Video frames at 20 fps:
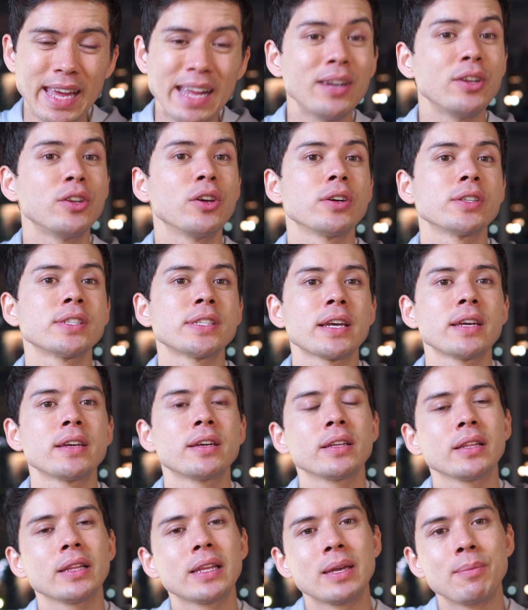indoor
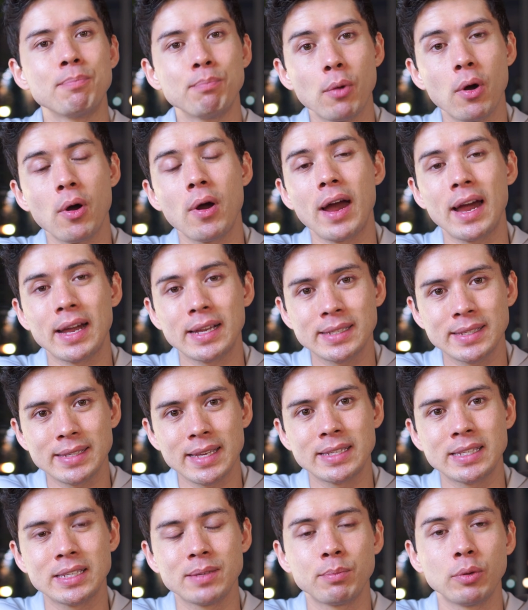cycling more
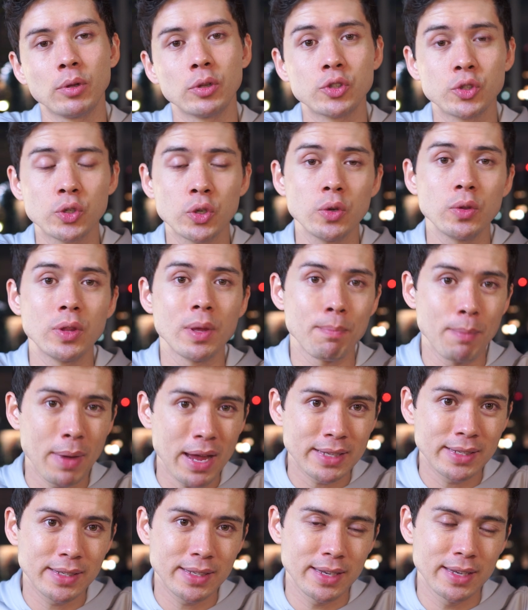accessible to the
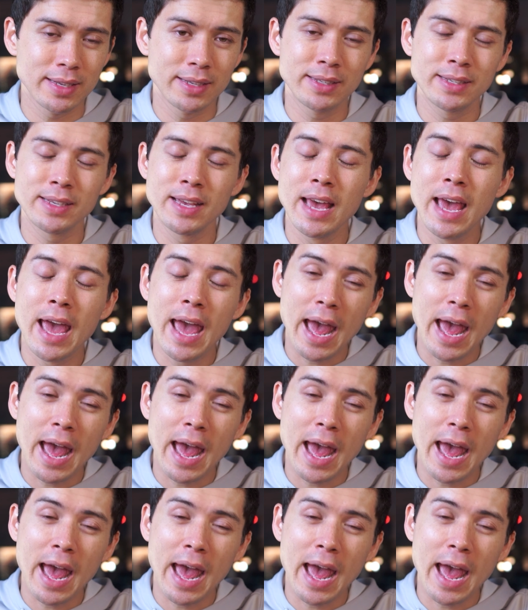masses.